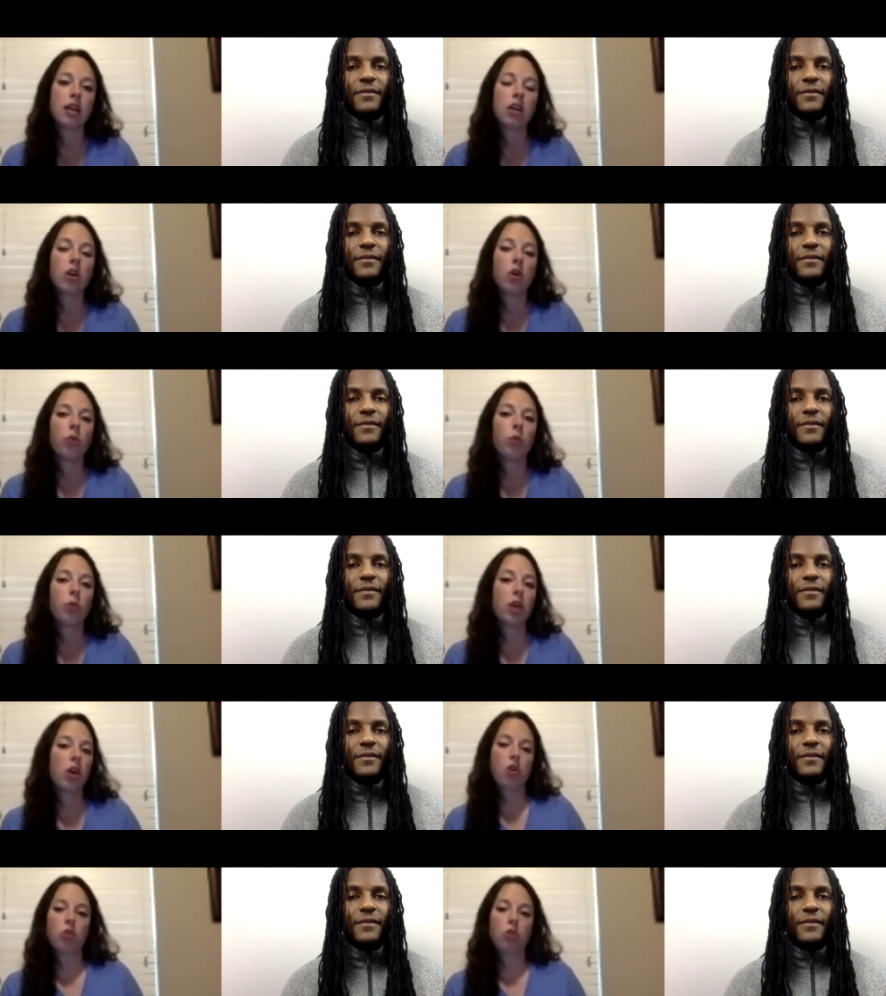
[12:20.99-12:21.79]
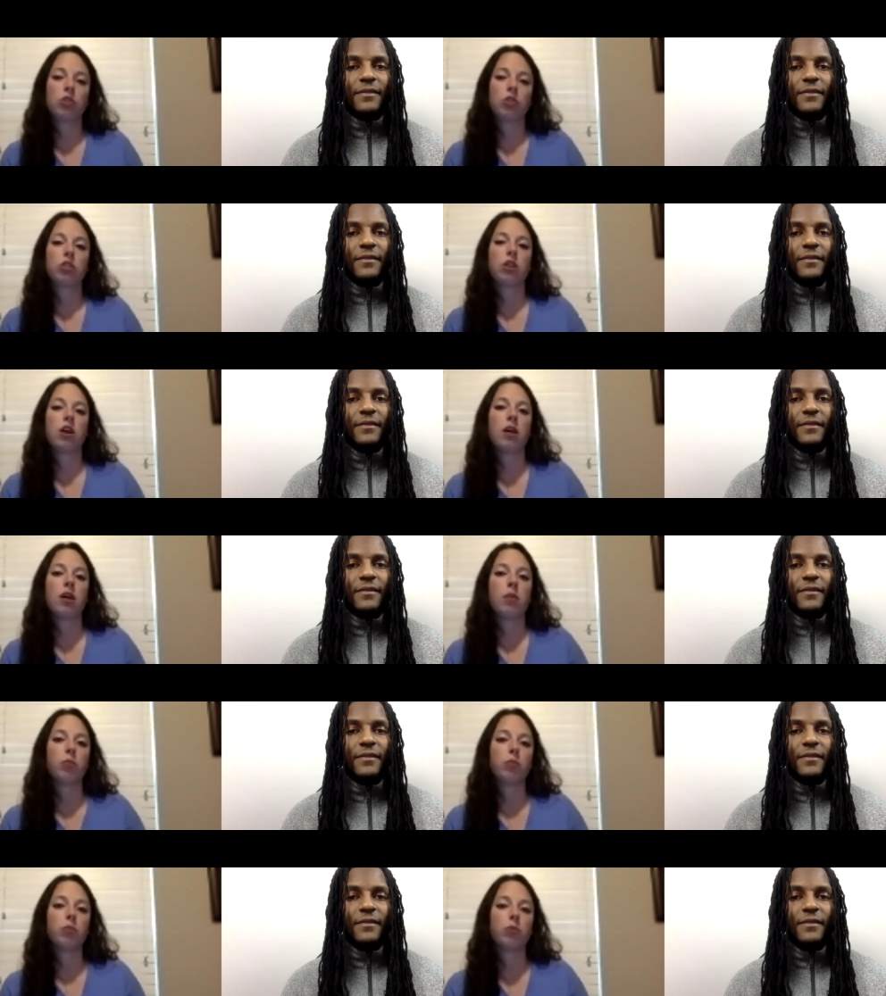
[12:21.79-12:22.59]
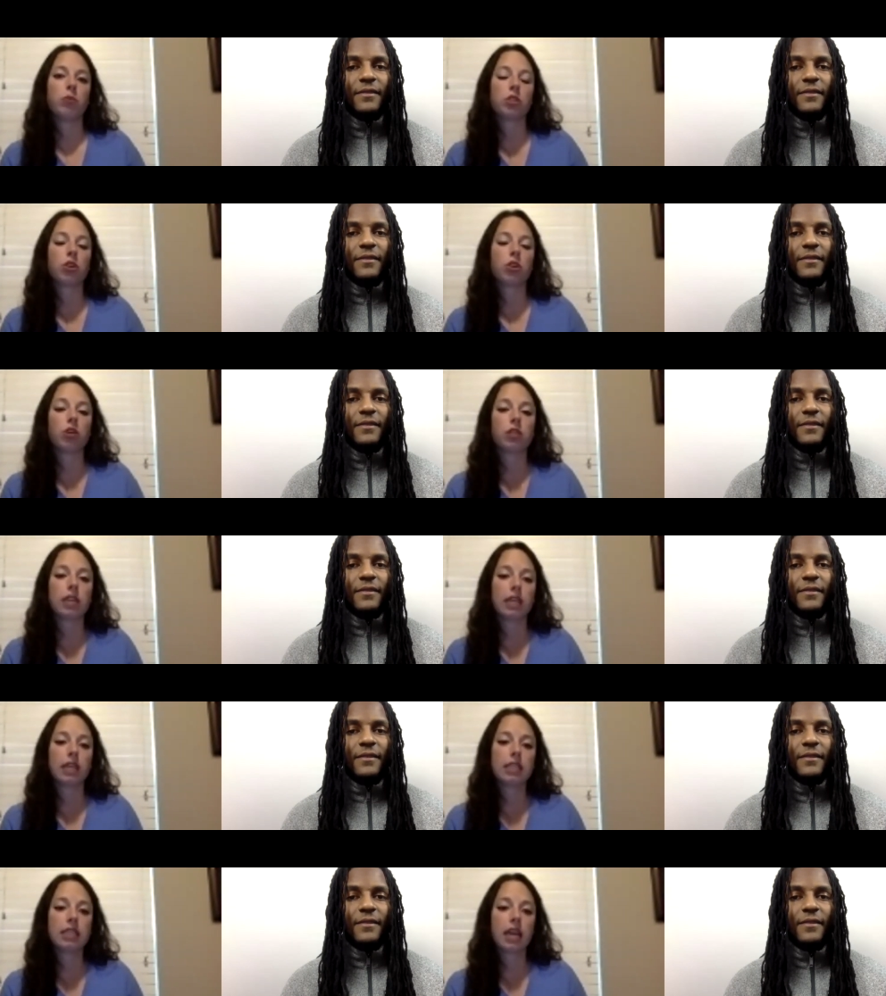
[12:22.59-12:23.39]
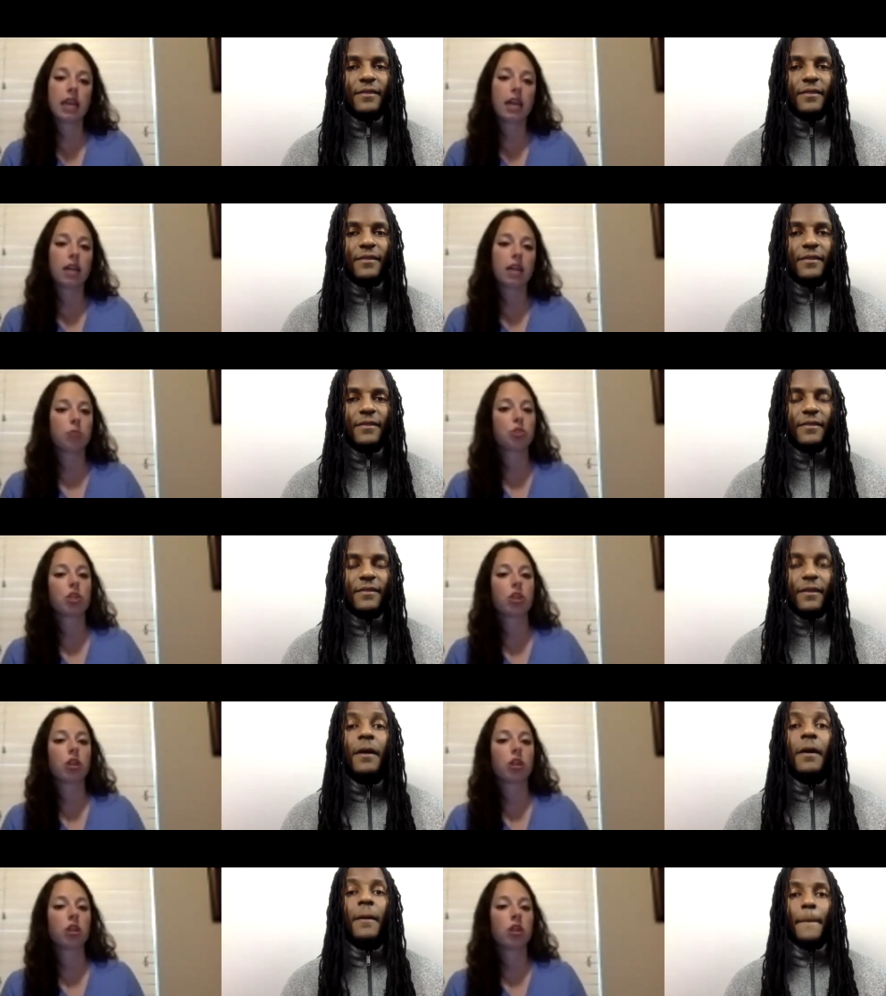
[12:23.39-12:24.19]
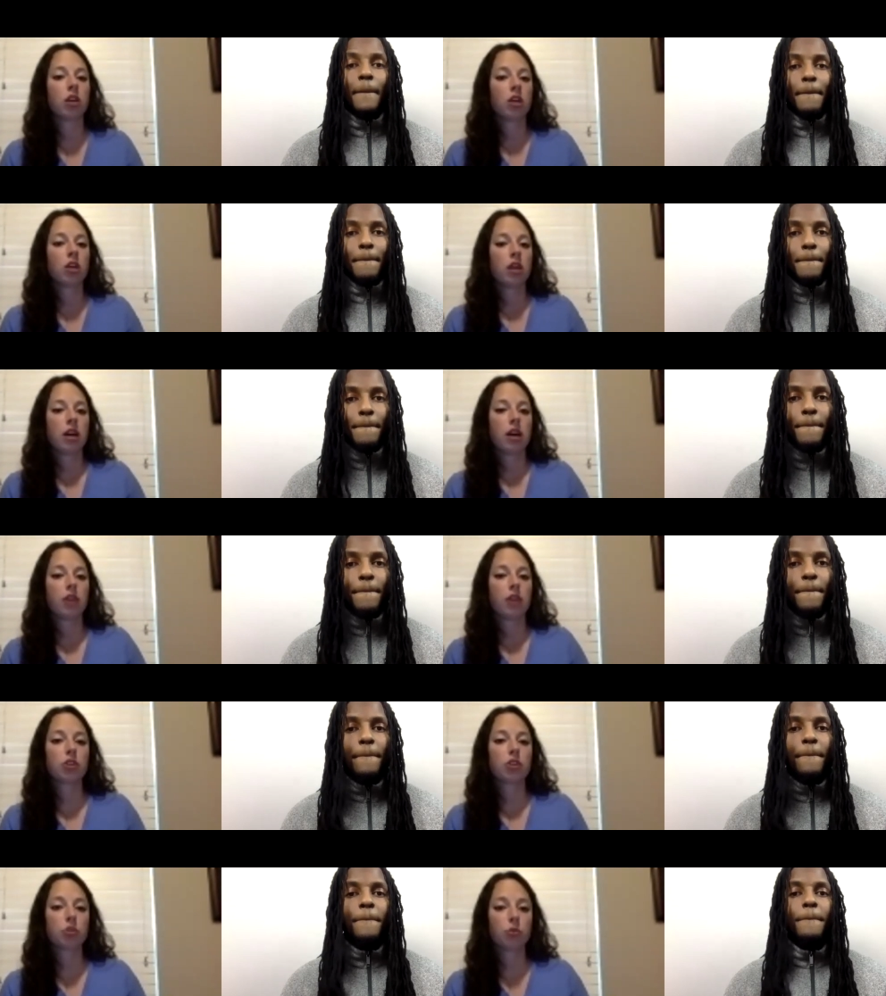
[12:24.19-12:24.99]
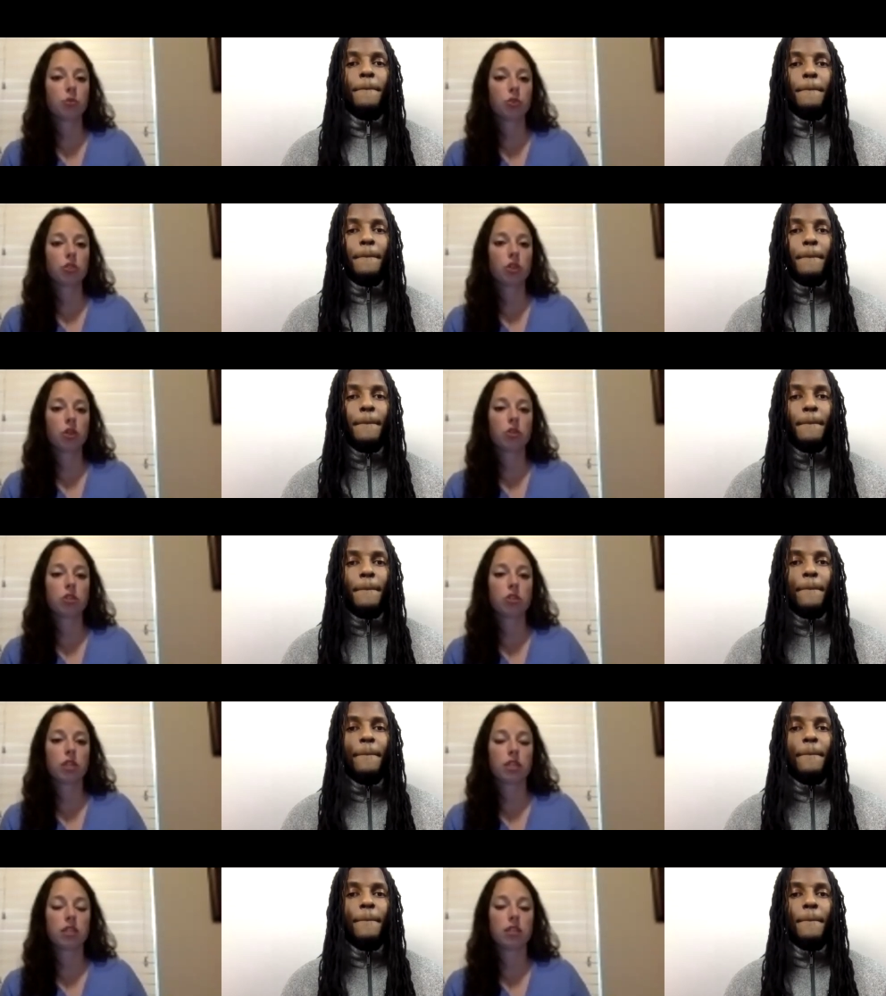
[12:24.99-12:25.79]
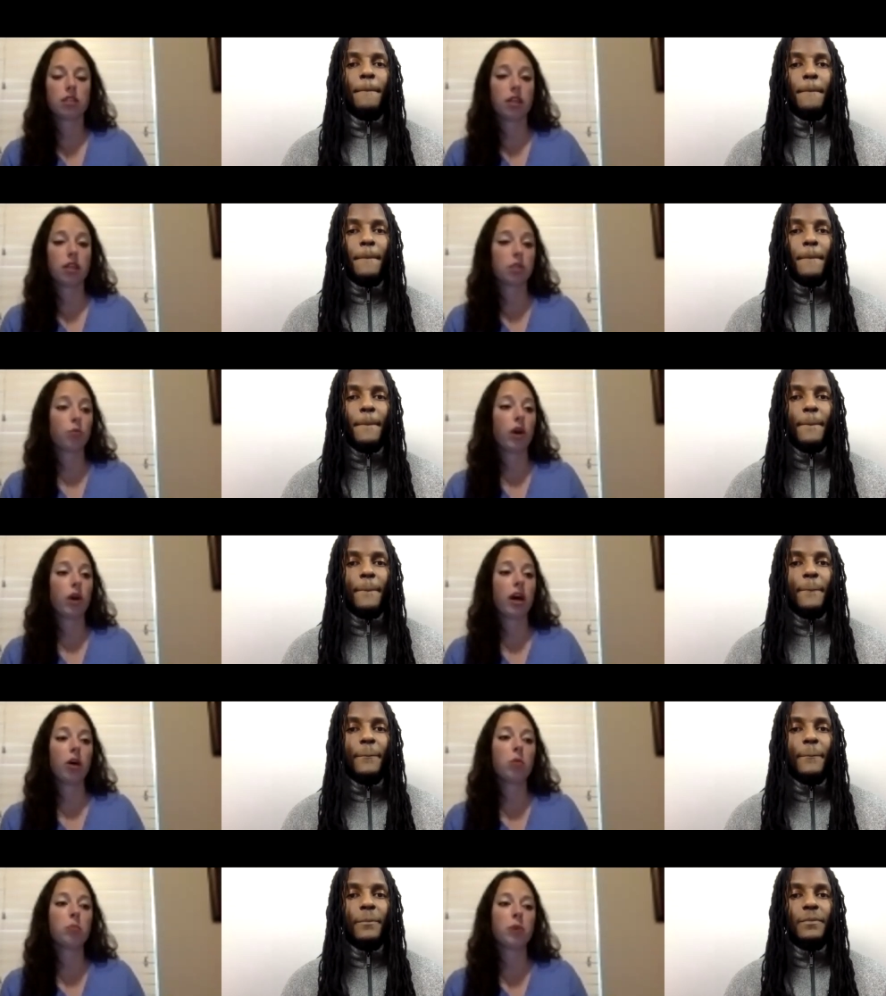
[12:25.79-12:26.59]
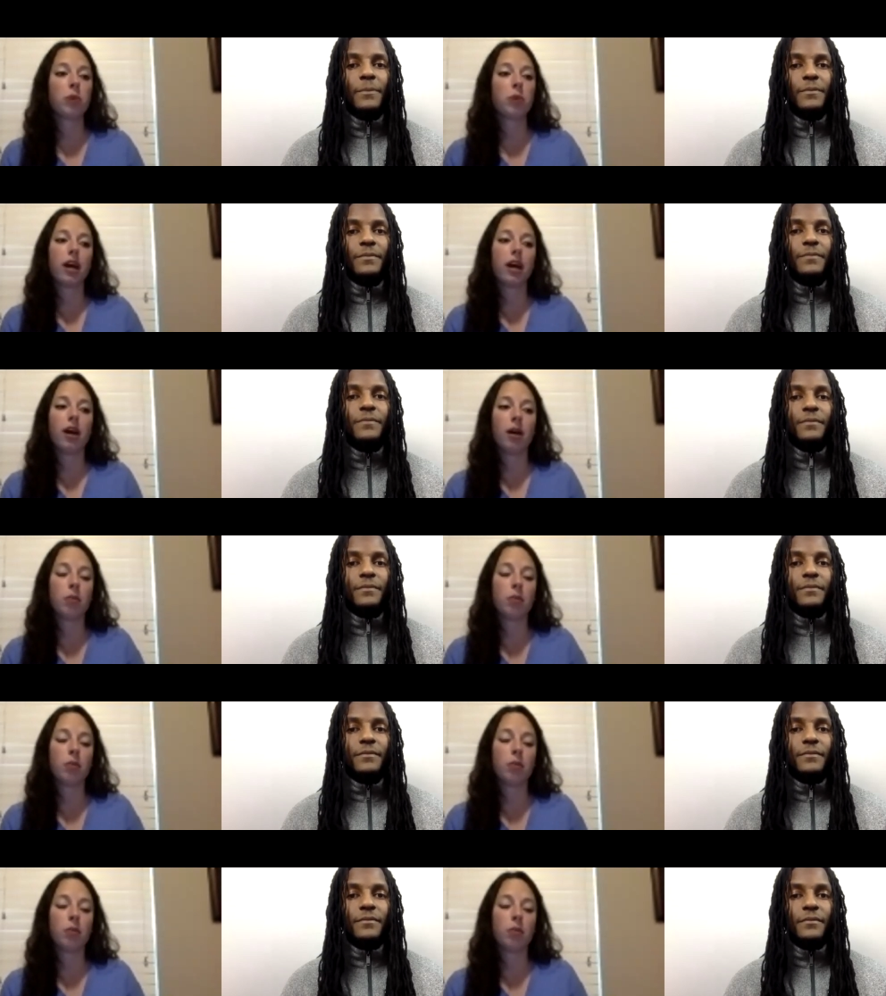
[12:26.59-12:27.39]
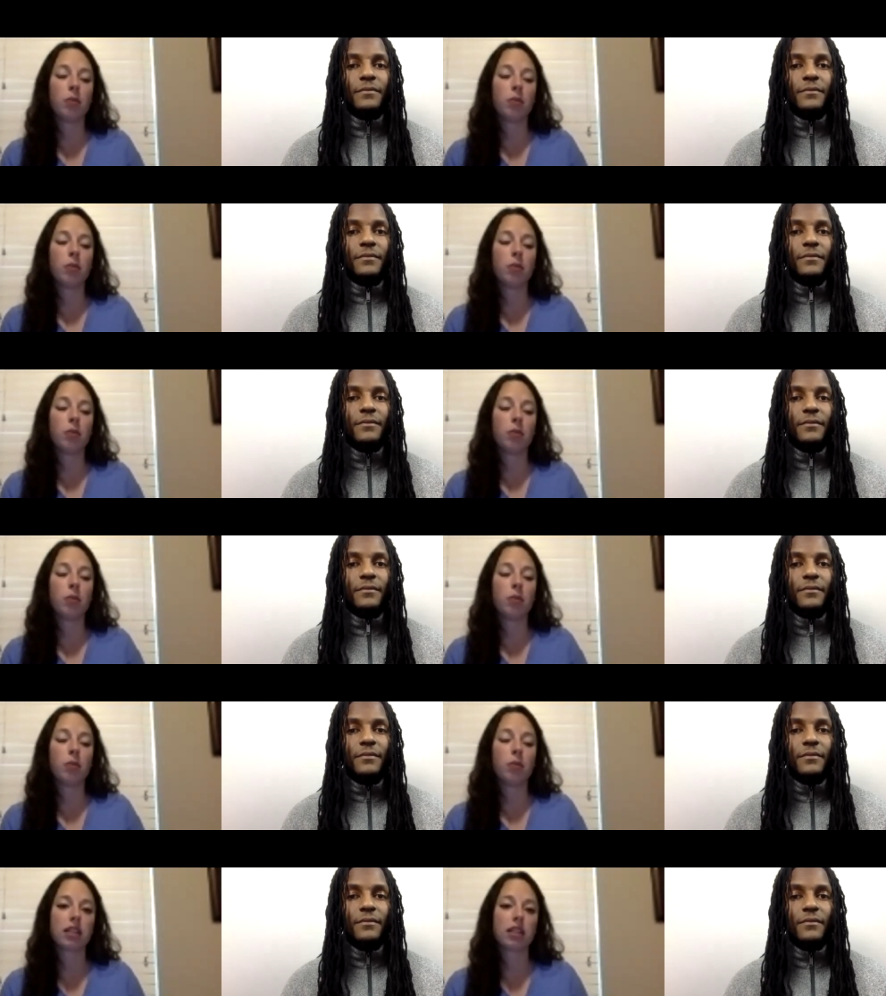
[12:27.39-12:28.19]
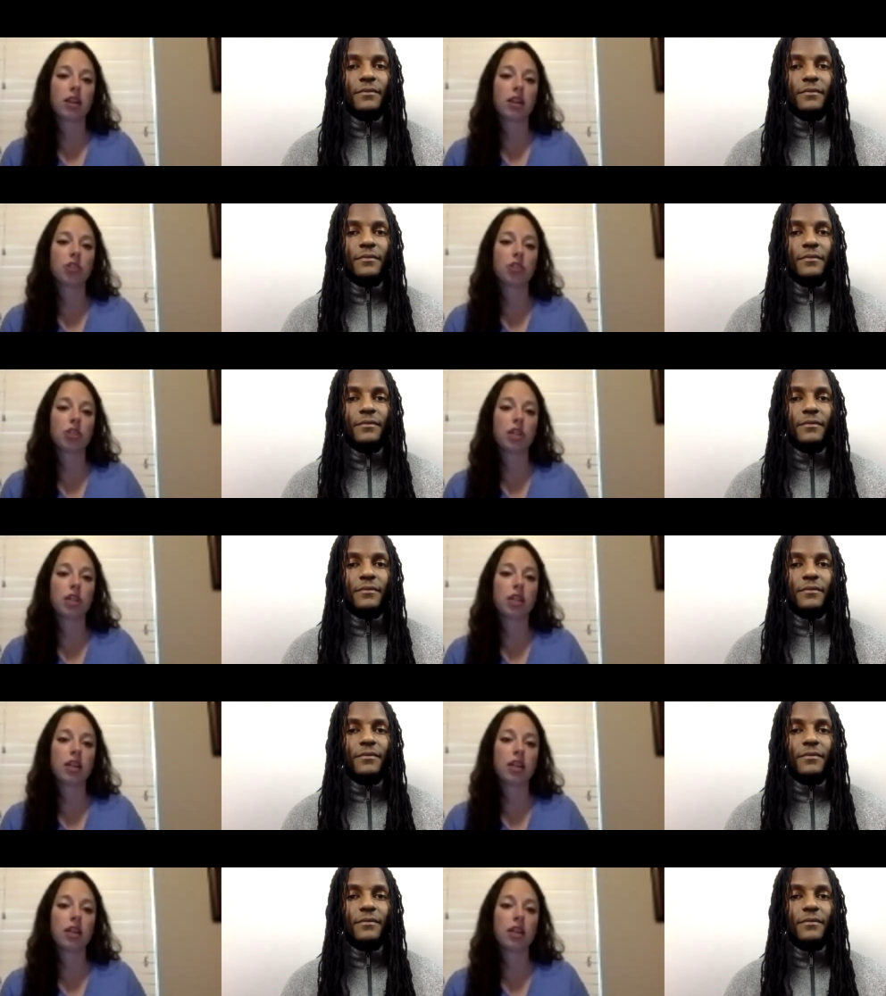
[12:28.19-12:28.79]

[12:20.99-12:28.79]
Speaker 1: we host um, what's called Kids Day, and I'm sure other schools host it as well, but um, ours is one of the biggest in the country.